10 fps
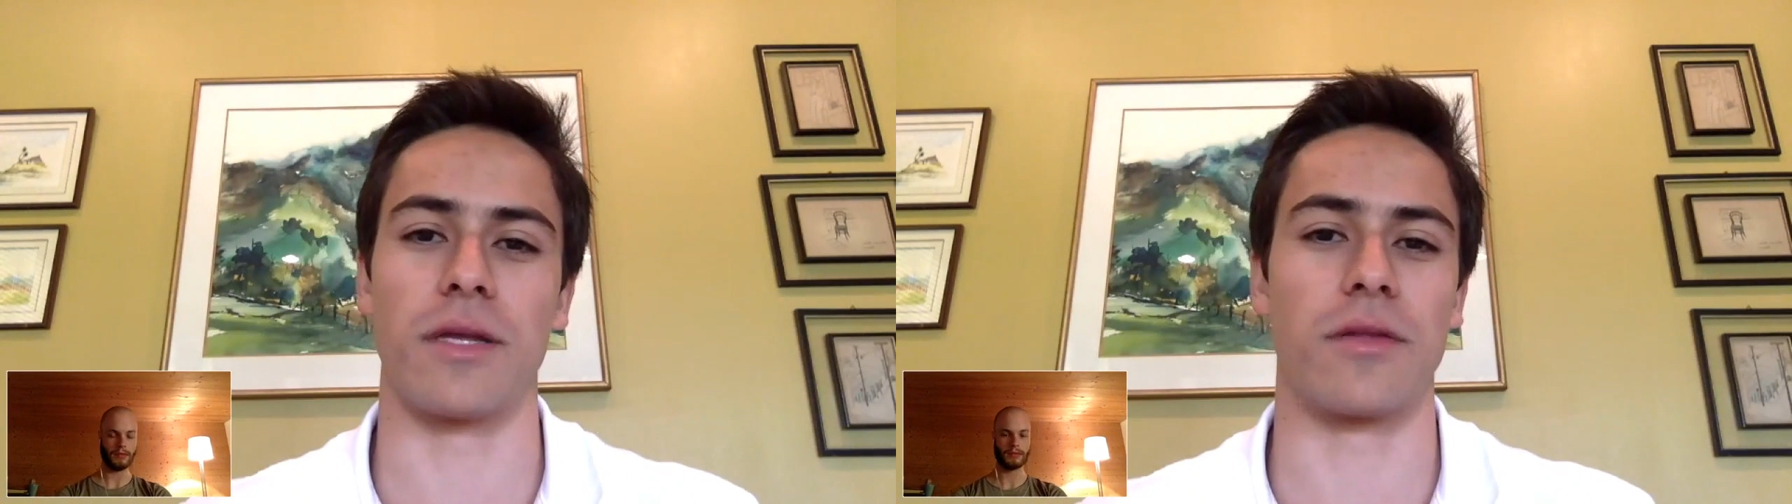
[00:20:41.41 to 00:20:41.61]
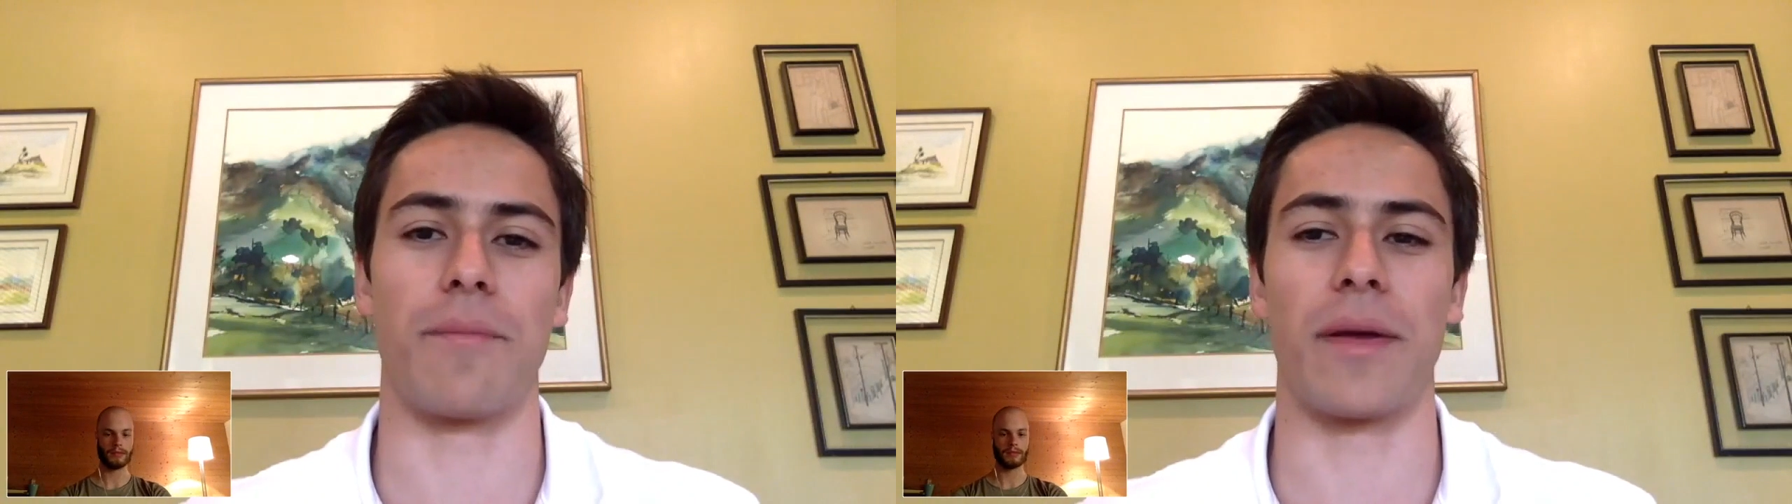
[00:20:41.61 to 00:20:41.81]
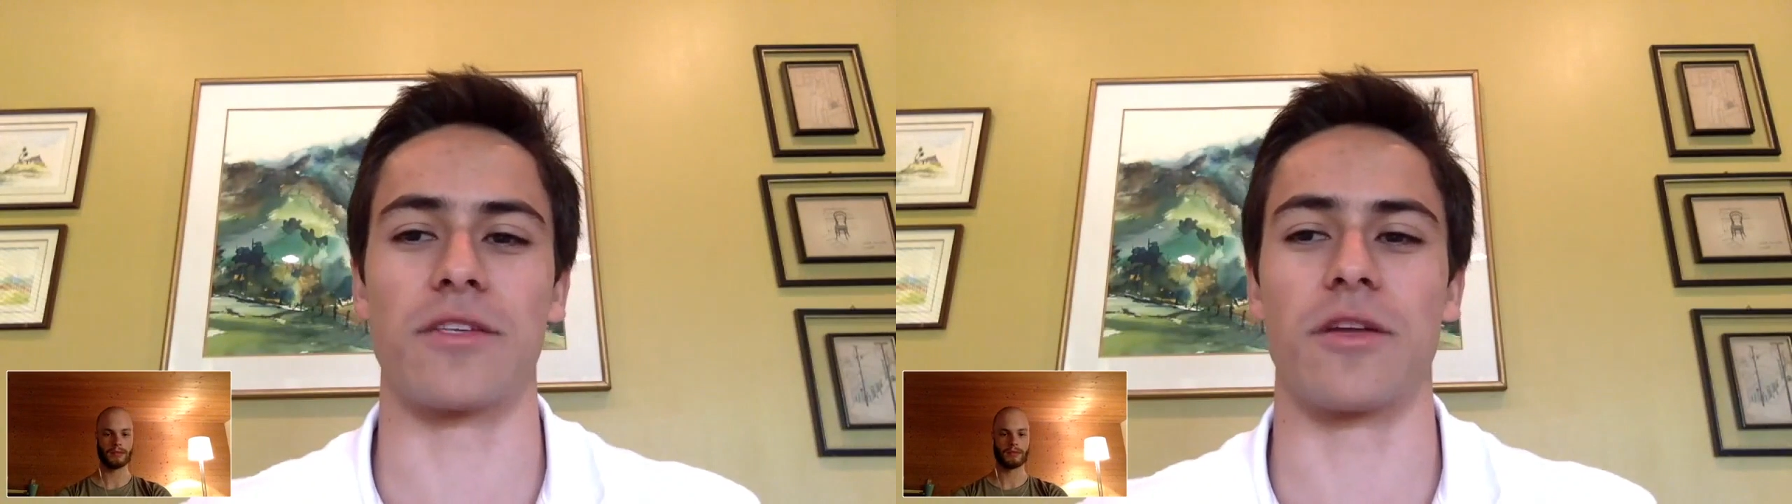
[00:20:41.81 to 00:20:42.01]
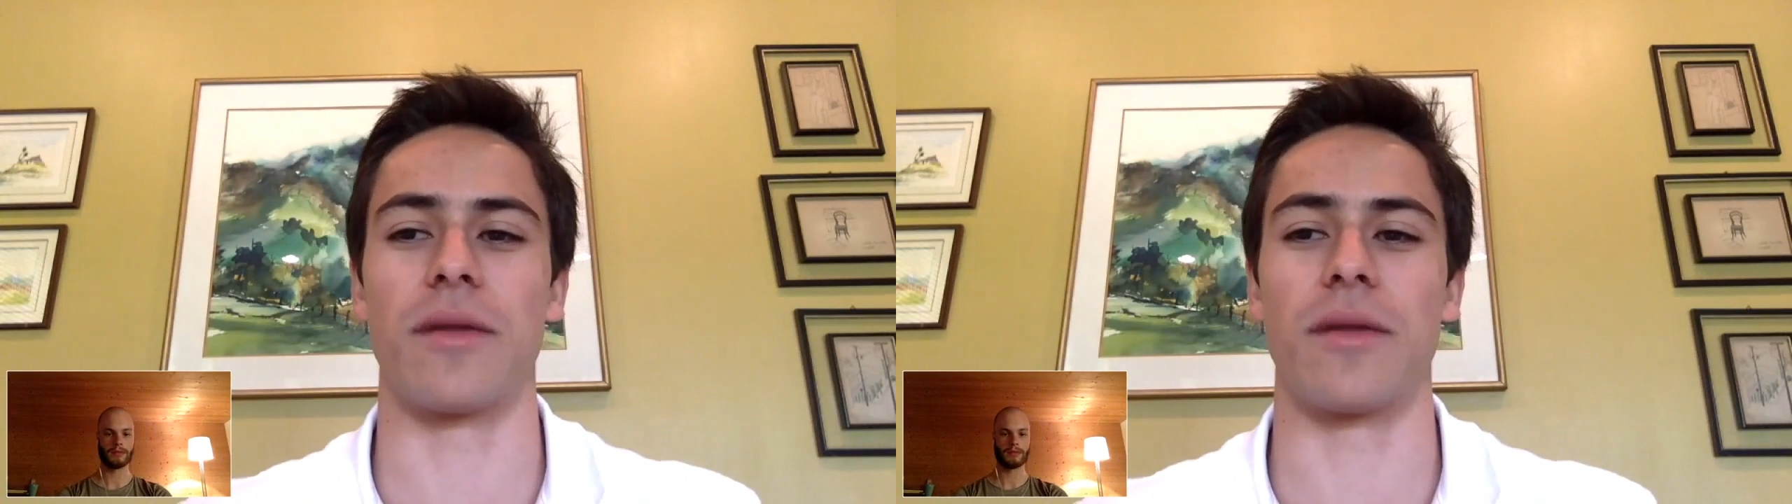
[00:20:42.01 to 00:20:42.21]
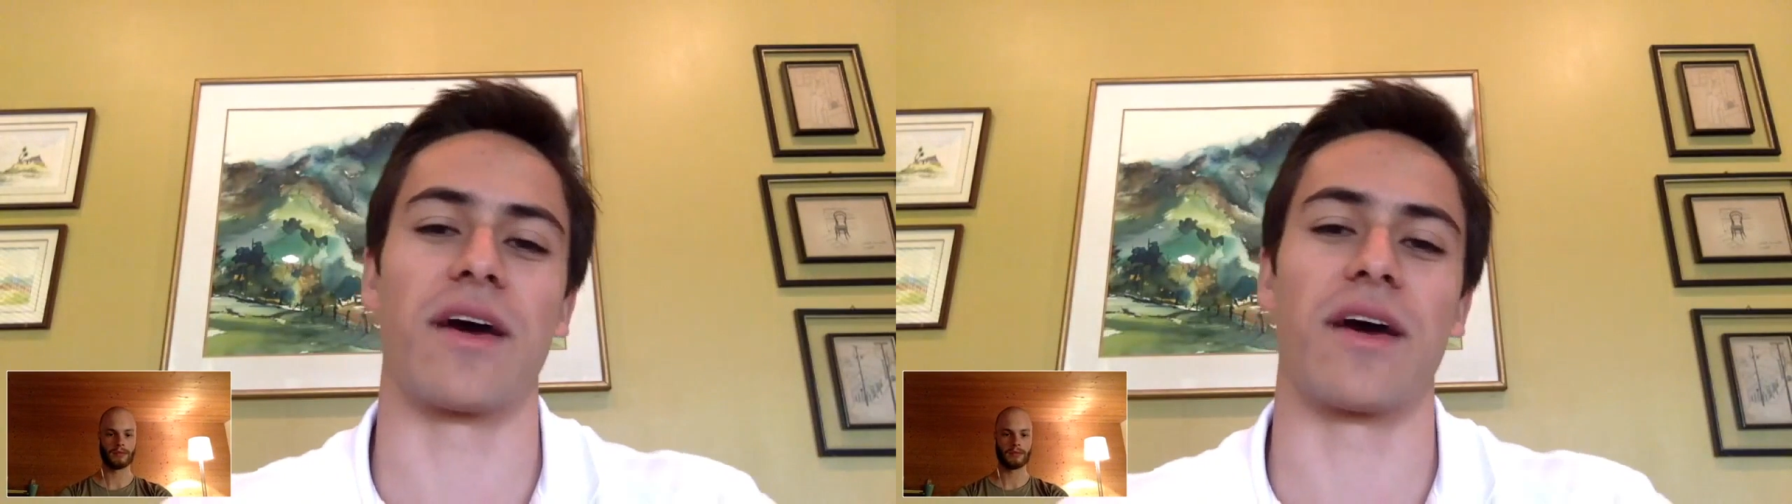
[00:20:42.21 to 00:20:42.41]
it depends on
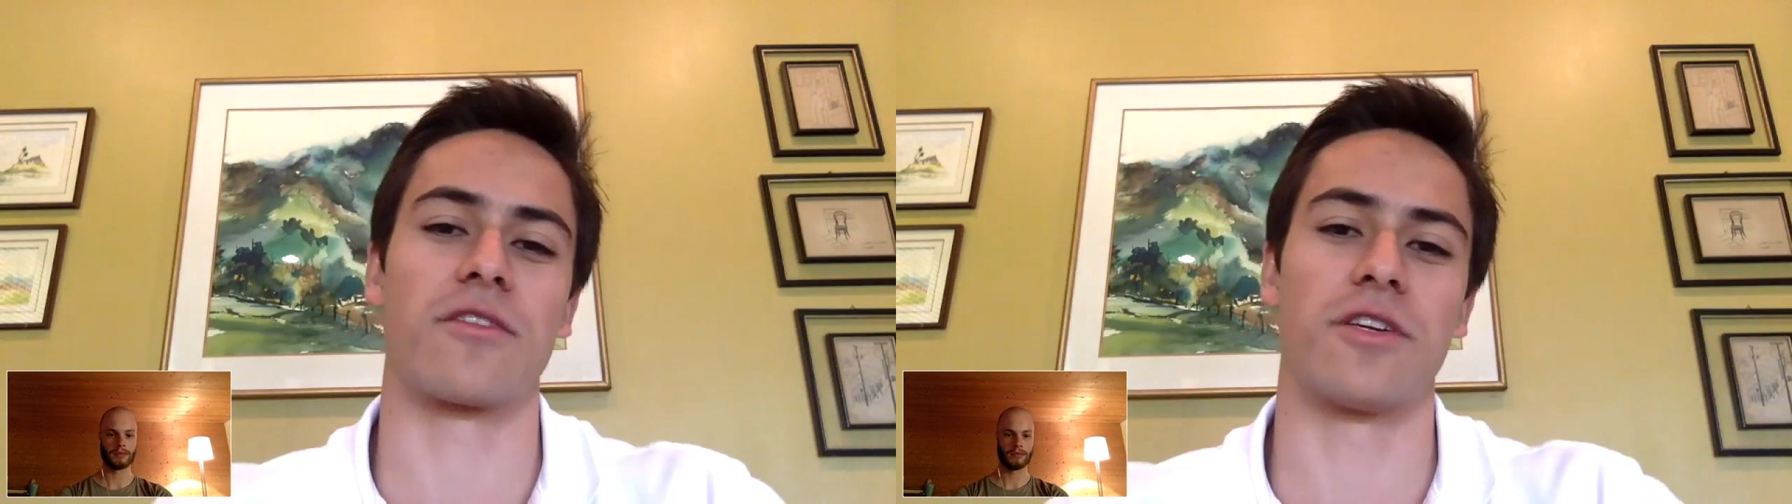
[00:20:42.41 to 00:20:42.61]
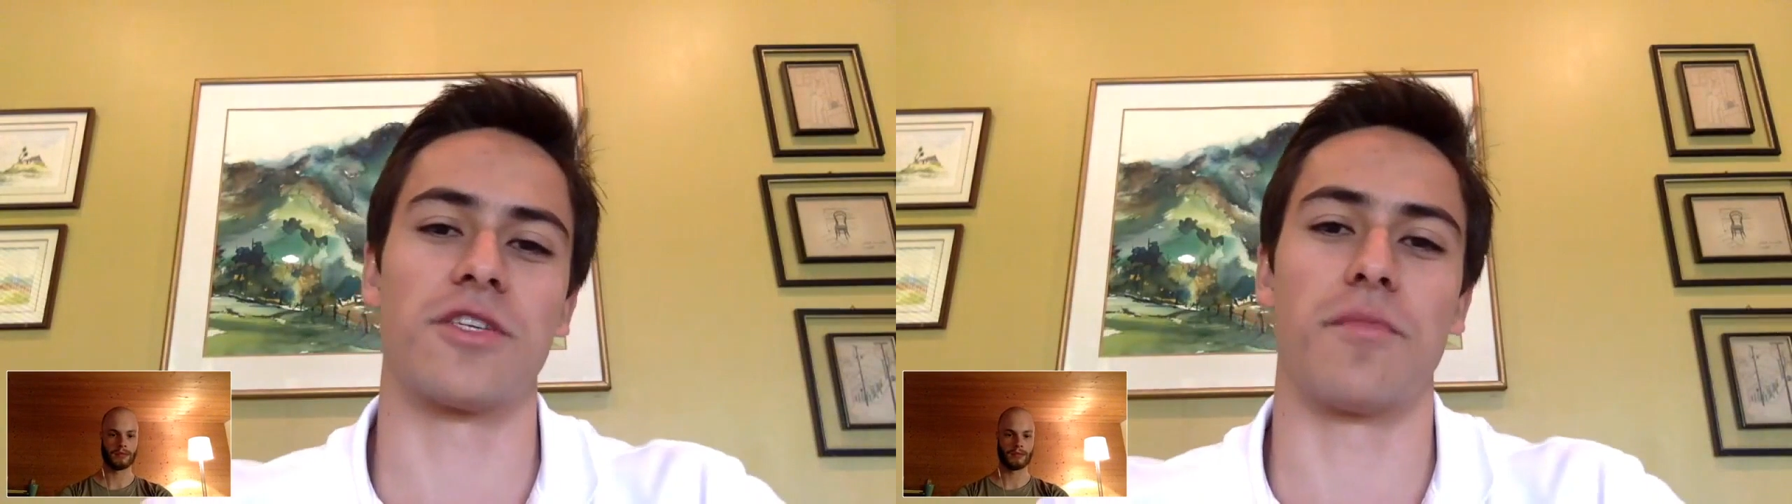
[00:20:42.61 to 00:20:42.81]
many factors.